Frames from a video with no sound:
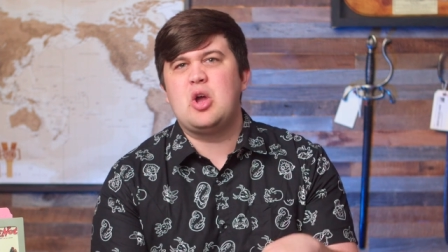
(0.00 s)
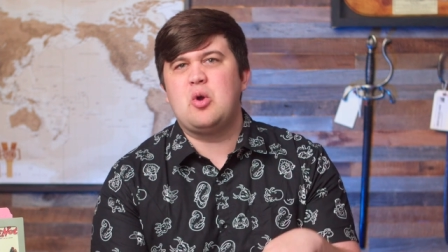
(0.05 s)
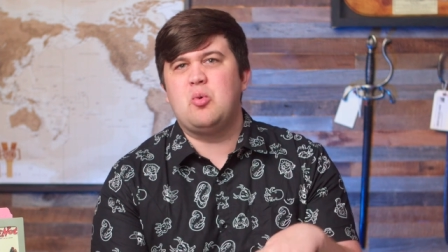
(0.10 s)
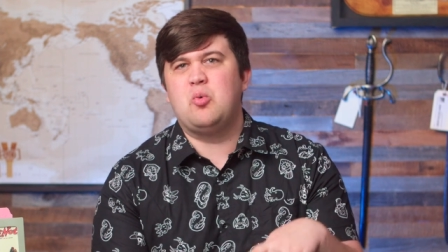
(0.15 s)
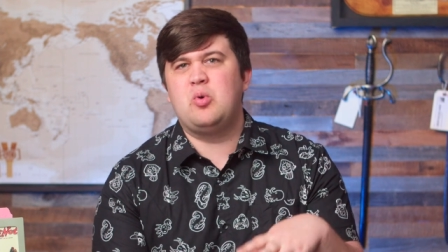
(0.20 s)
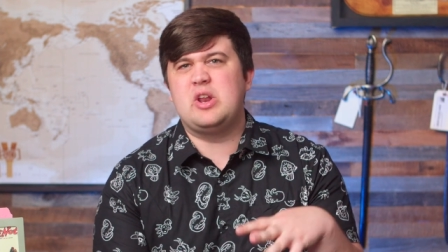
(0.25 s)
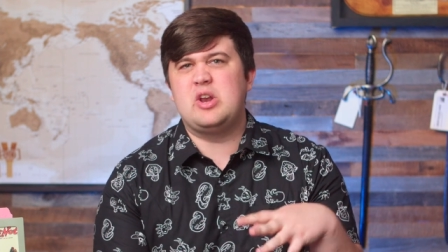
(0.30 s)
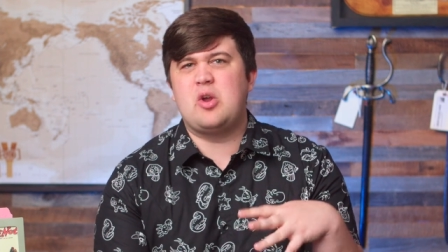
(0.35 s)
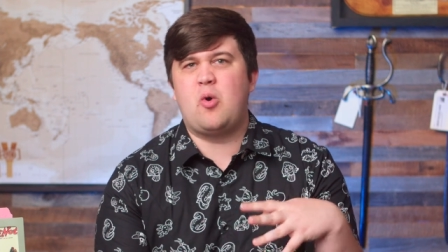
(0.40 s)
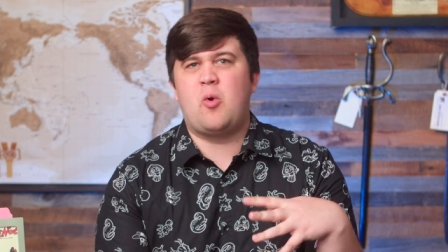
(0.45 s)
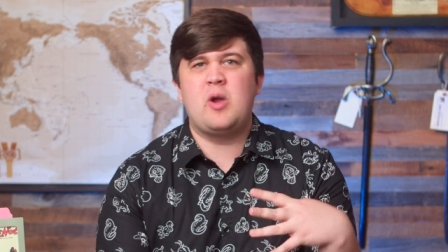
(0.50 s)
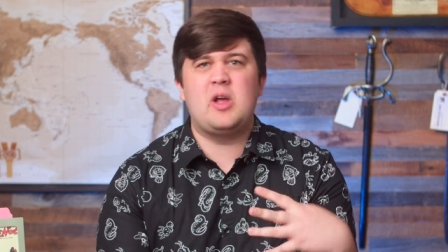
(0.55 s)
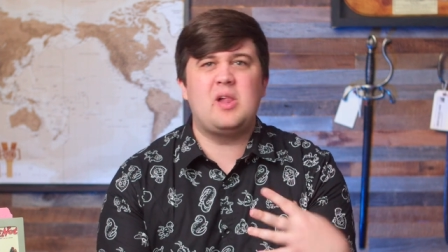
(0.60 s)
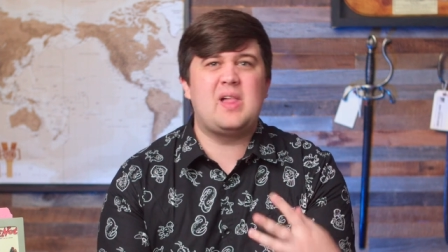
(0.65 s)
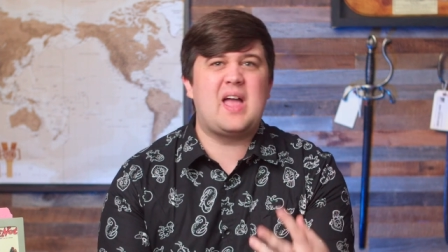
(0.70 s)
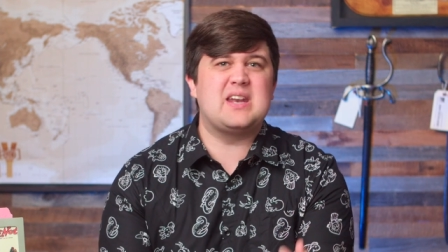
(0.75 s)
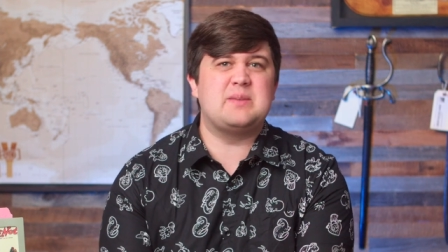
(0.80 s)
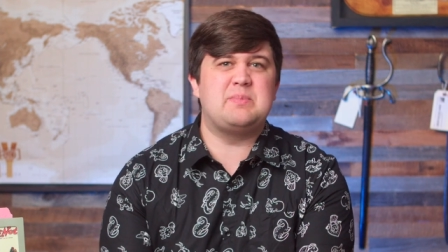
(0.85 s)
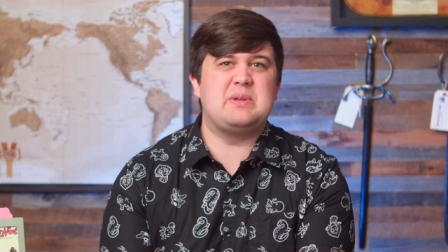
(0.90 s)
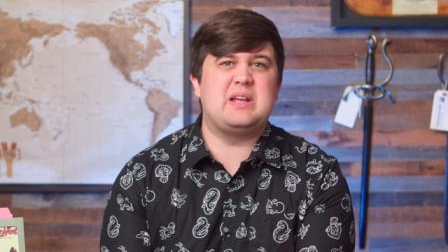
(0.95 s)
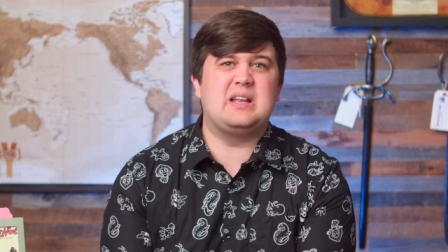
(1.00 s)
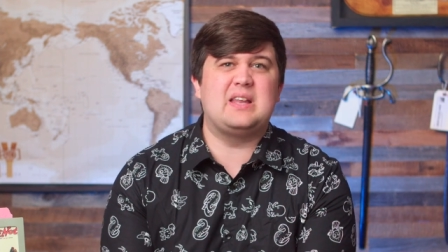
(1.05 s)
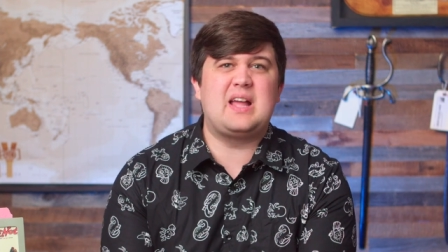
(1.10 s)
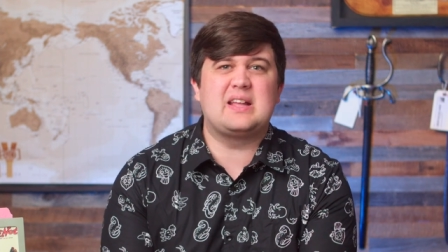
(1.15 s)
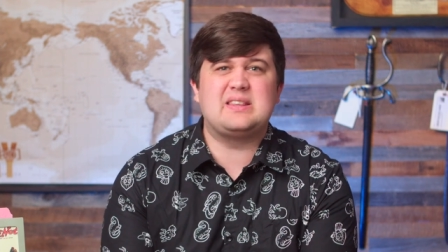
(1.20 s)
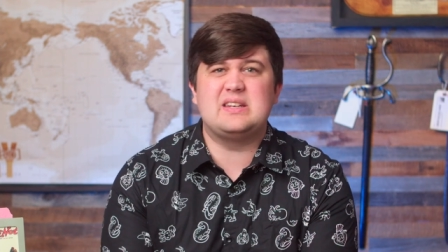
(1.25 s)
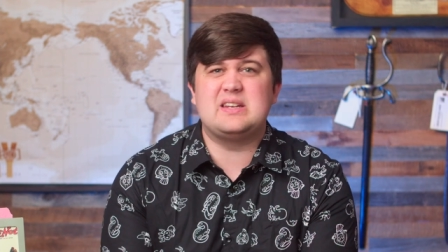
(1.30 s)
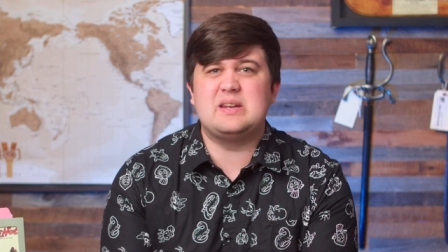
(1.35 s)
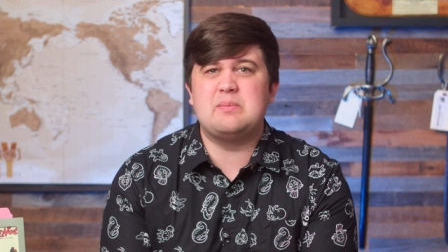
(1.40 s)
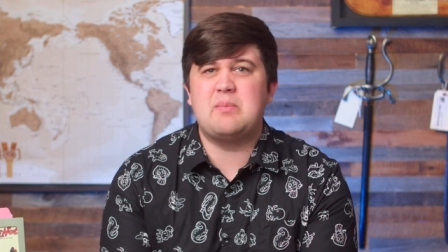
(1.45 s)
wood and oil had to be
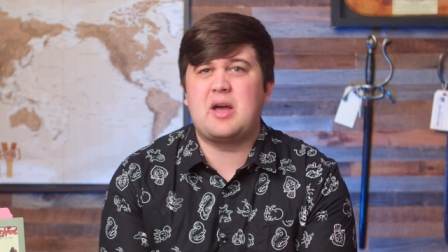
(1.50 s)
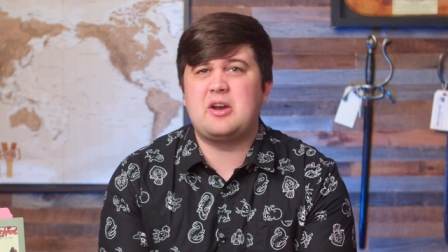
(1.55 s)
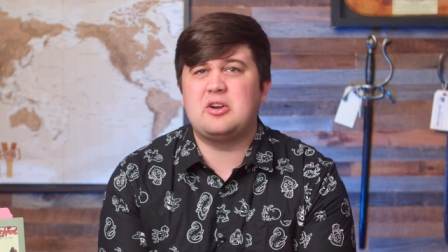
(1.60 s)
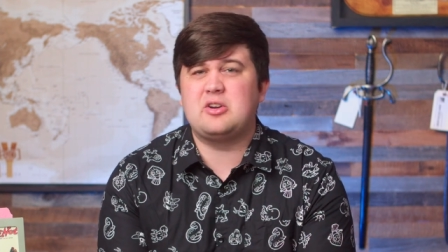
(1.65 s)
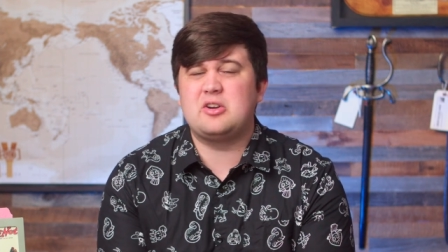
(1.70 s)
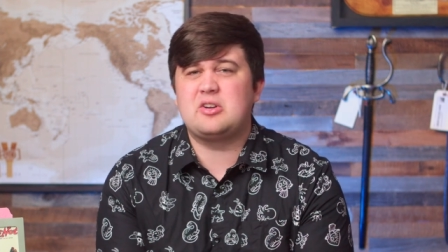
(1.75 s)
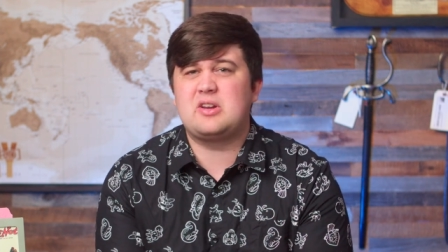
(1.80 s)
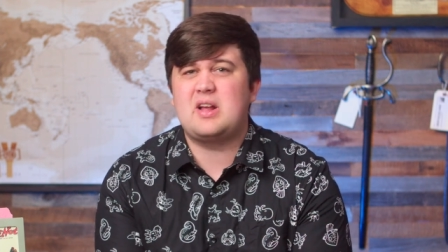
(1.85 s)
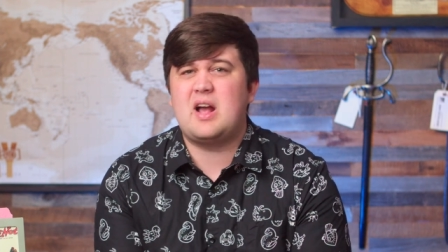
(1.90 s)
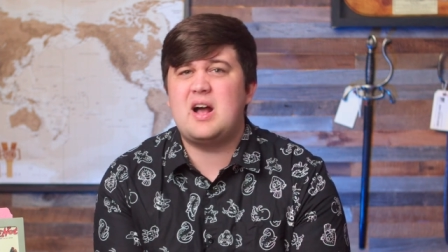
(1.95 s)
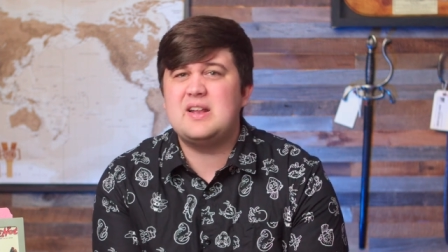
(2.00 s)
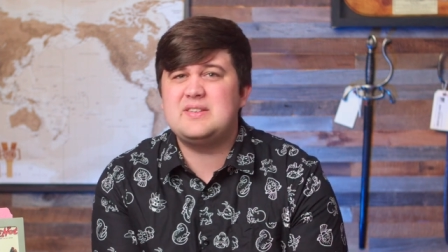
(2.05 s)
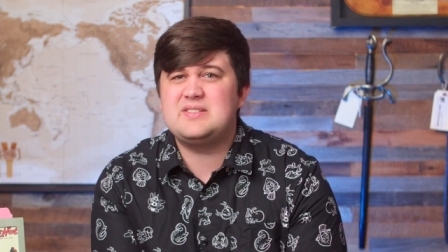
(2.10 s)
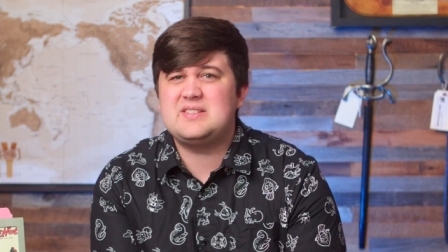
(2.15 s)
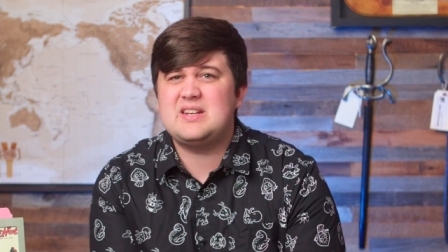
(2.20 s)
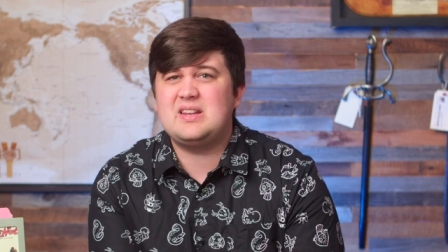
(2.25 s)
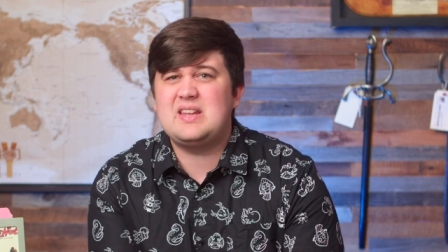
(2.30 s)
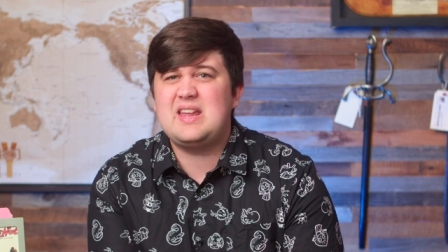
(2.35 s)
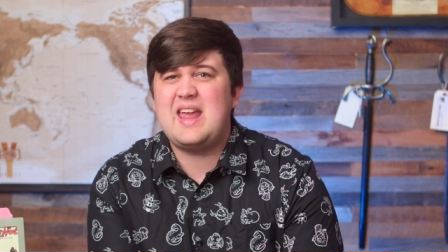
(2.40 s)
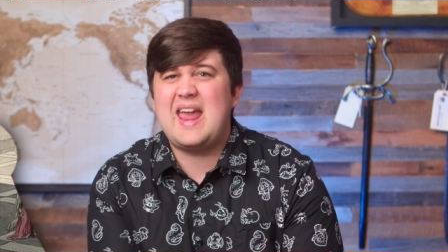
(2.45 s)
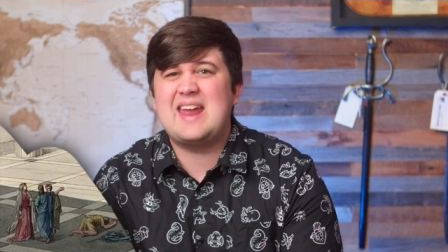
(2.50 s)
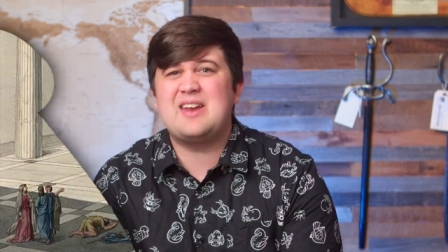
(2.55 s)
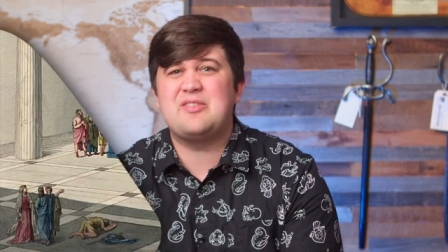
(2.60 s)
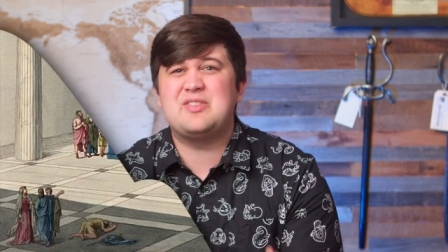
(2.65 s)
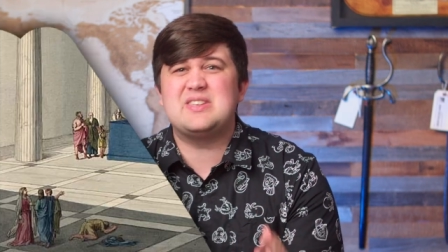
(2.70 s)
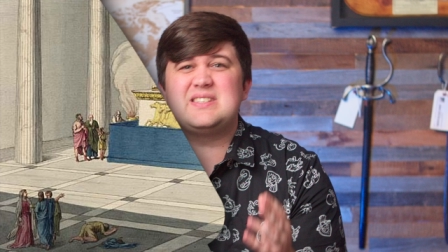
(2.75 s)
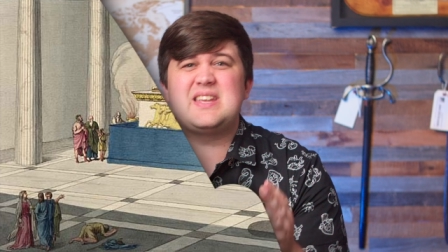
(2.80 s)
collected and monitored constantly, and the